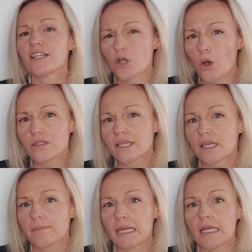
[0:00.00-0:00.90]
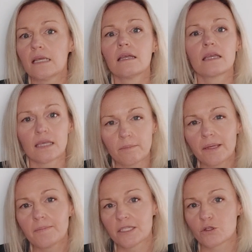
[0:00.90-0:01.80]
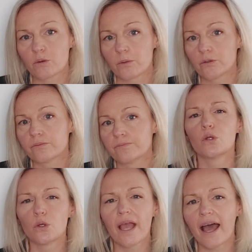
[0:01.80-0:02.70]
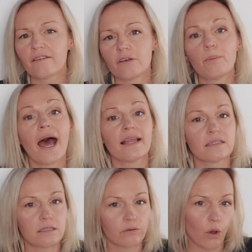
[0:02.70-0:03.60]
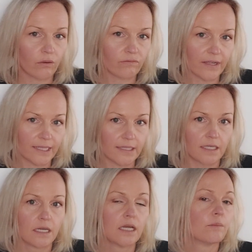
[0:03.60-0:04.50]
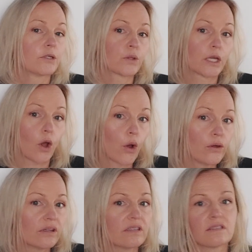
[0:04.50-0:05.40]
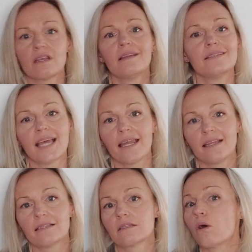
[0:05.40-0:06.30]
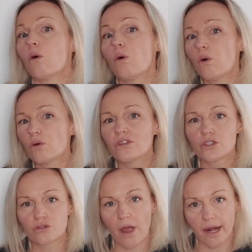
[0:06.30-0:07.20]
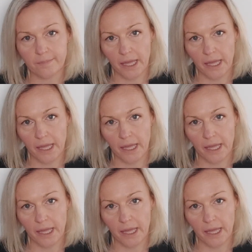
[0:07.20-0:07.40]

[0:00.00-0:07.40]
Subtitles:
A toxic committee can be miserable. Look out for patterns of conflict between owners, tenants, or the strata